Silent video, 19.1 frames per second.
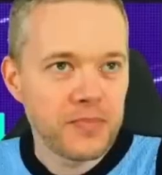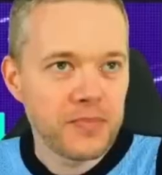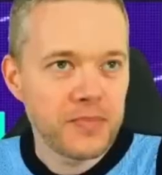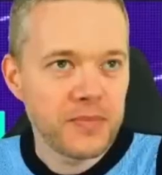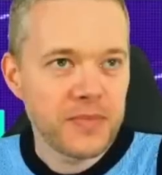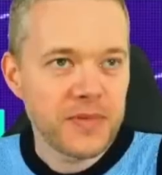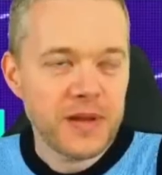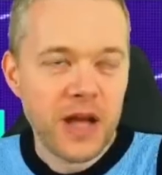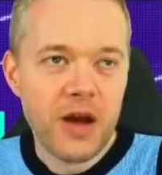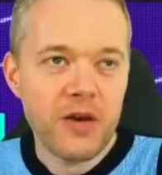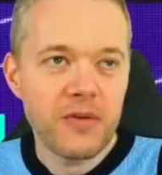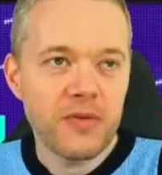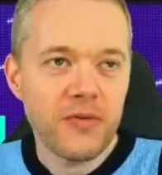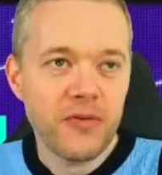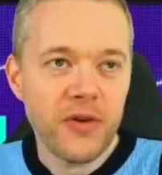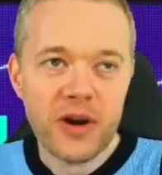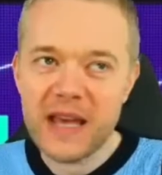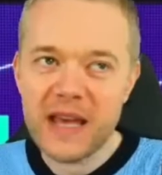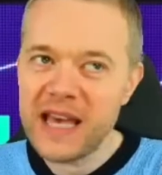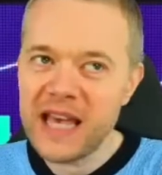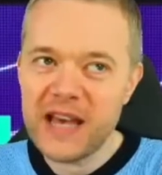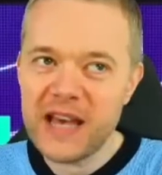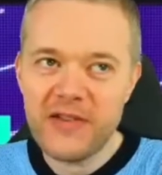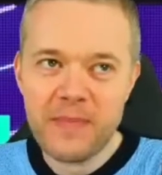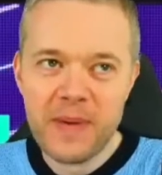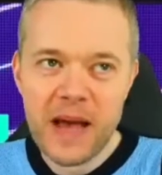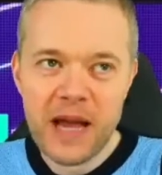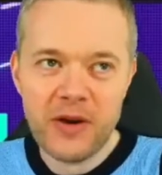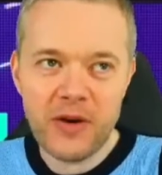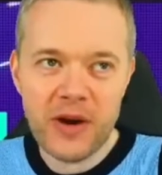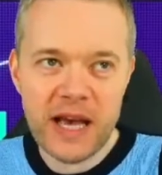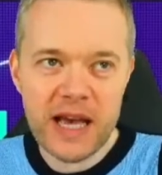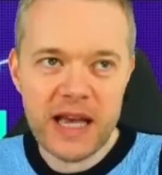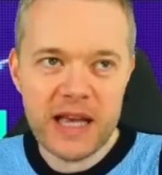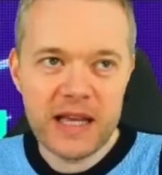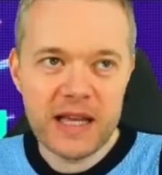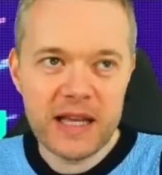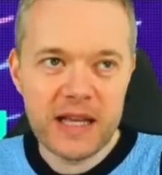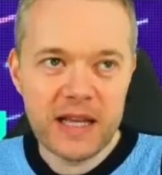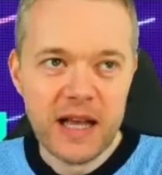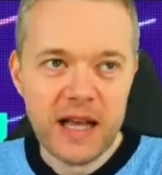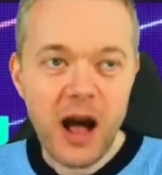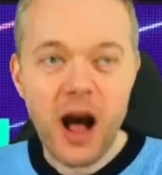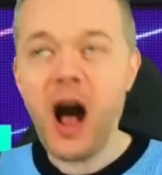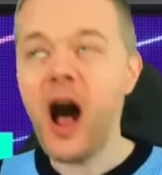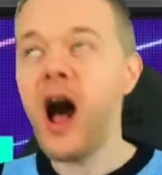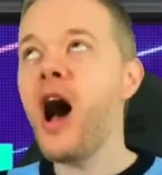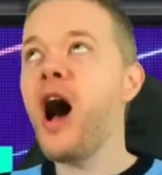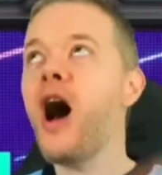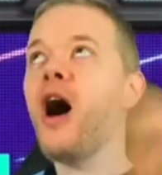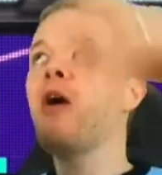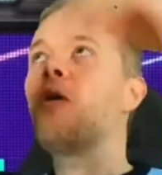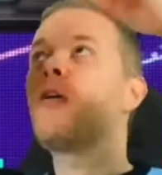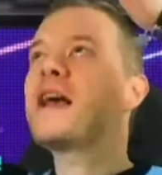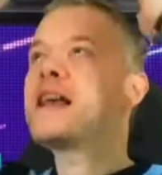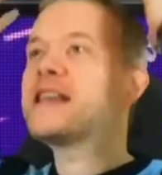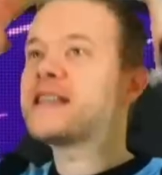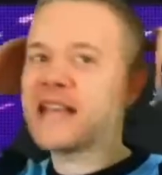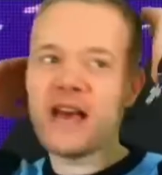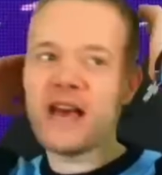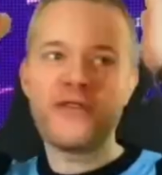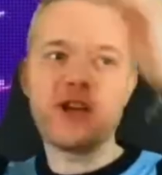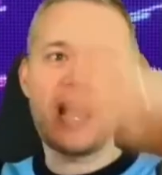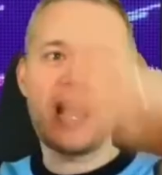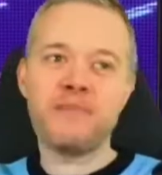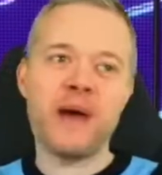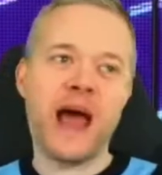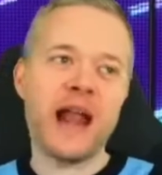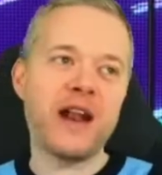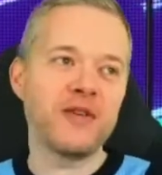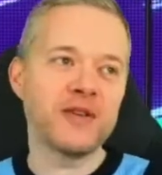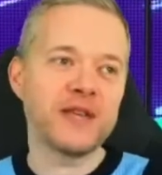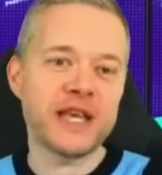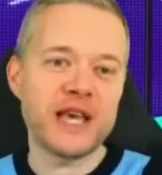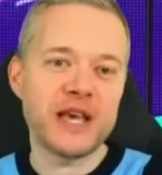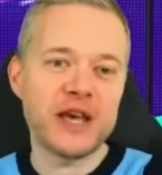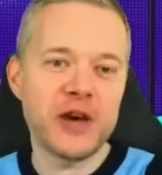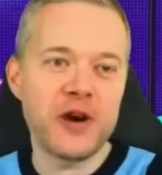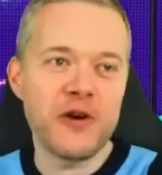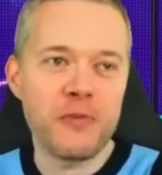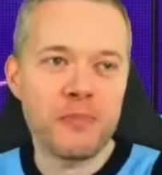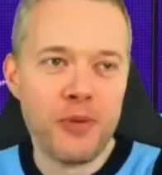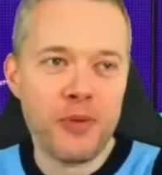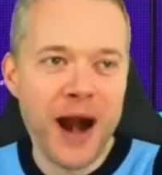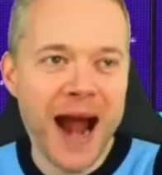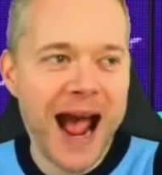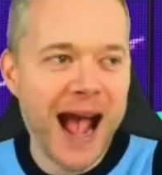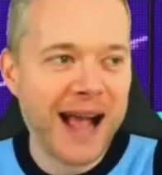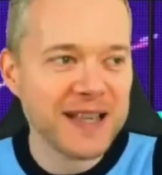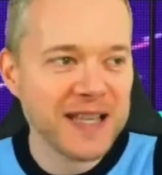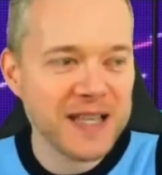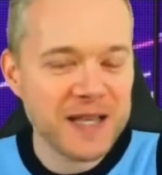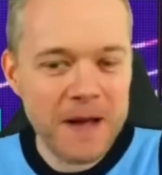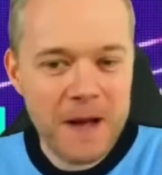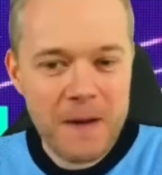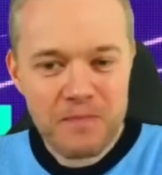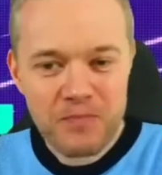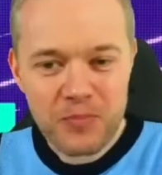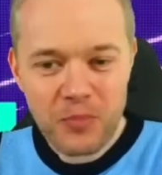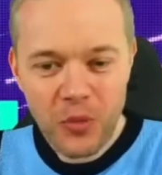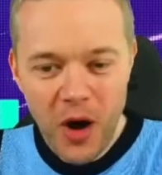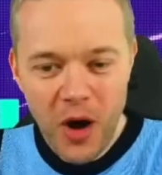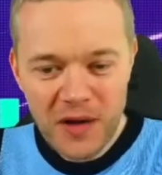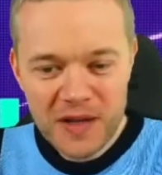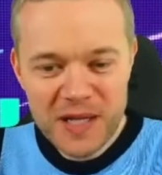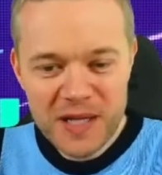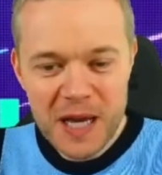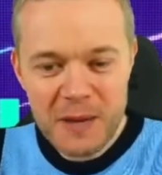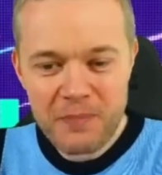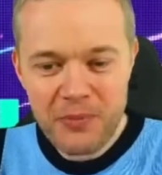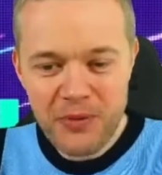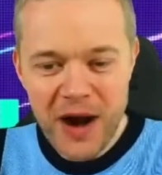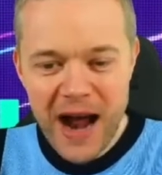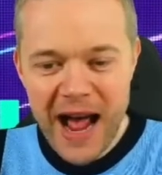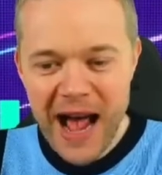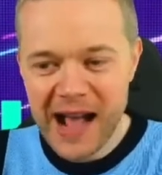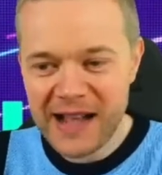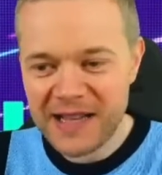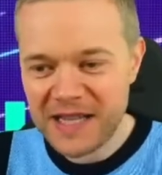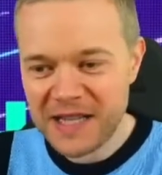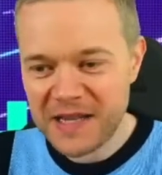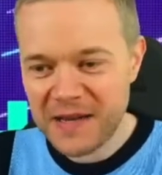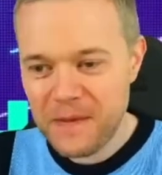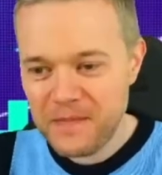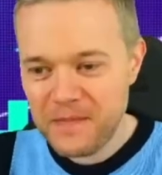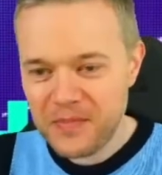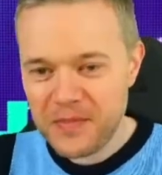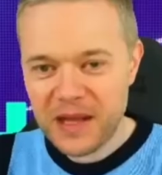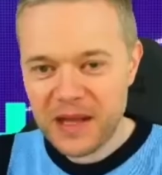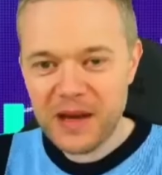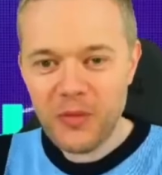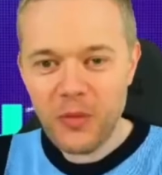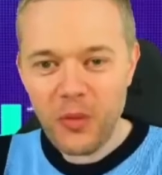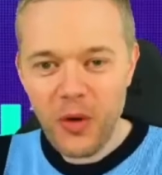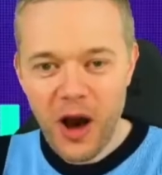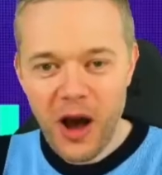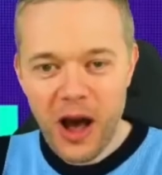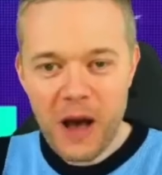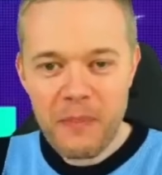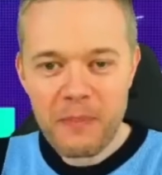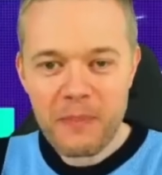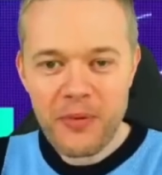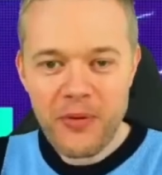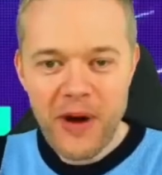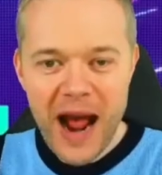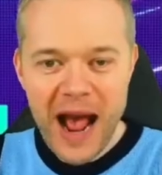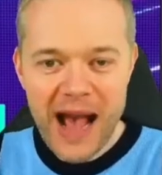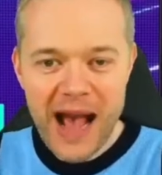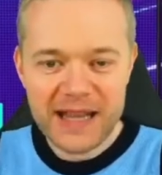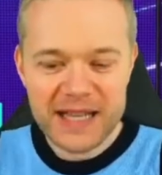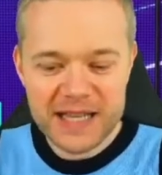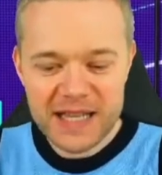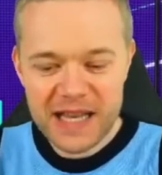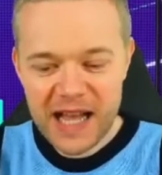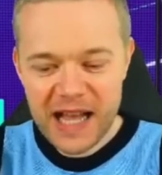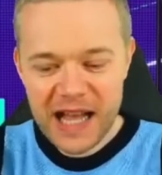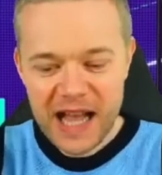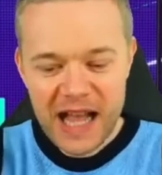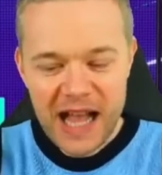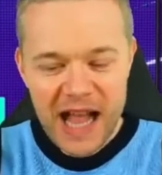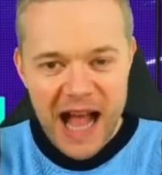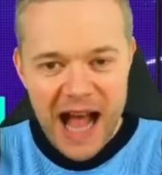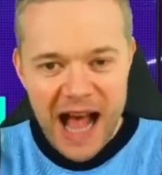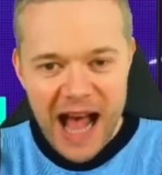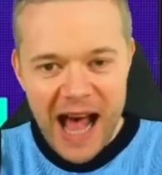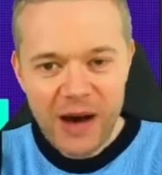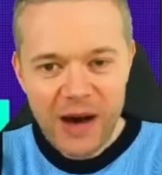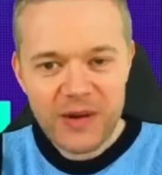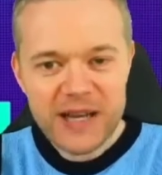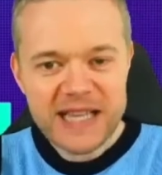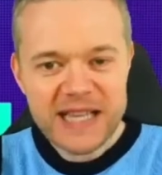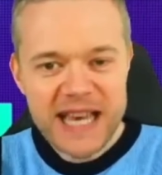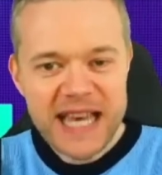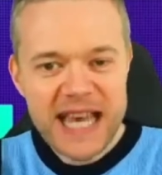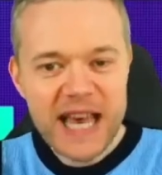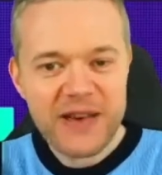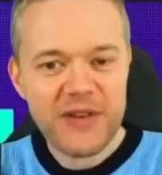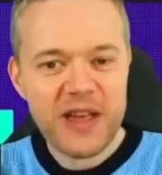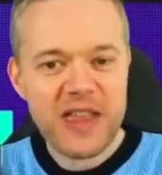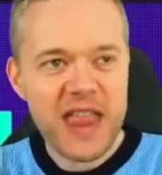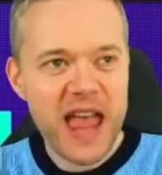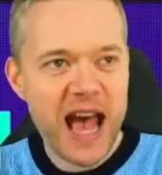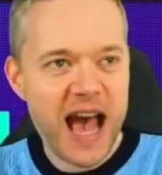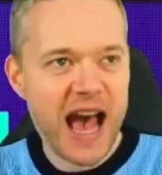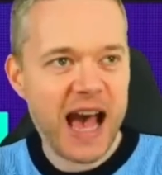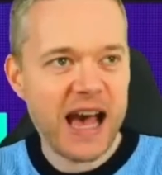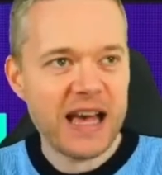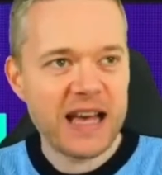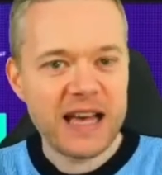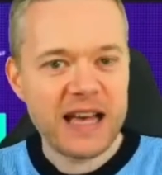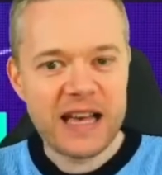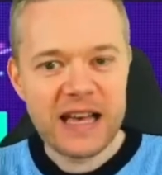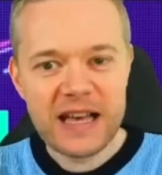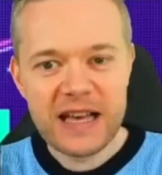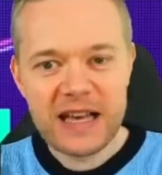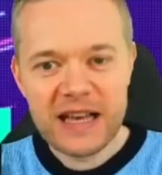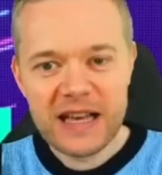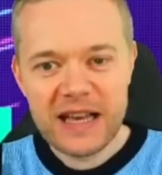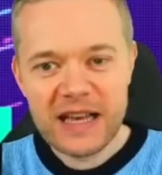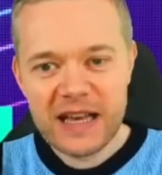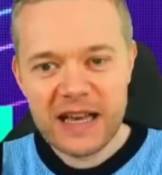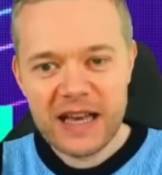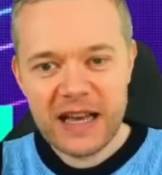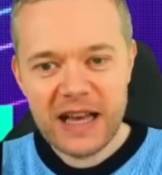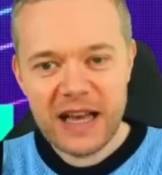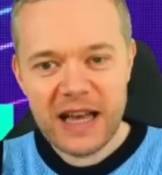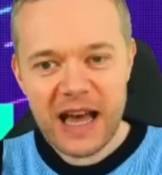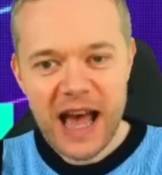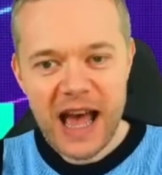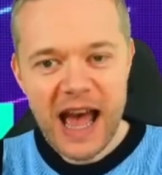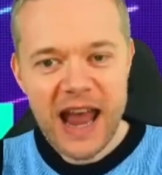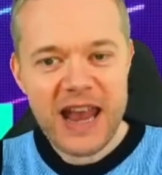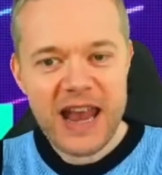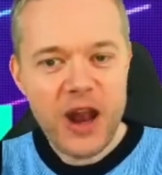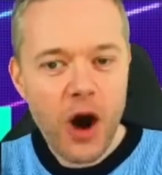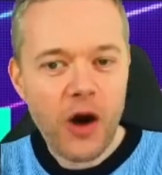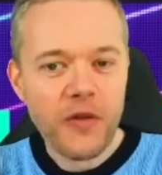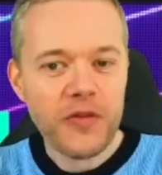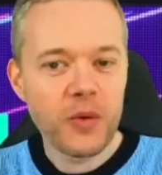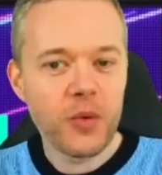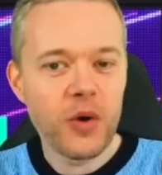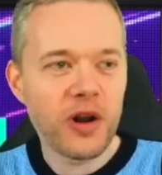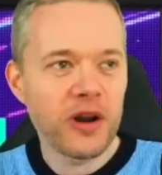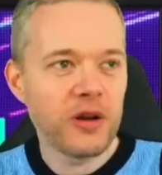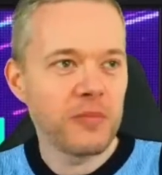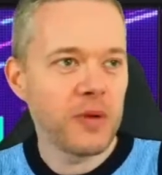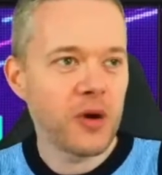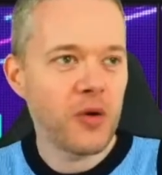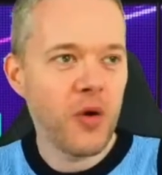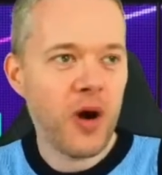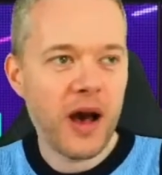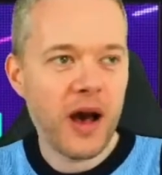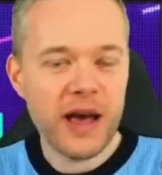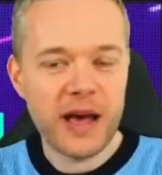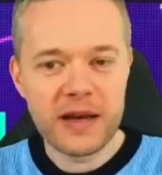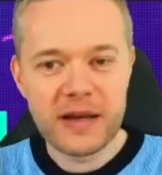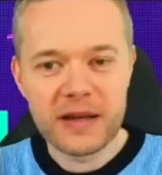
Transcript: Don't fucking give a penalty. Oh, he's given a penalty, you prat. What a prat. What a prat. How has he given that and not the one on Maguire?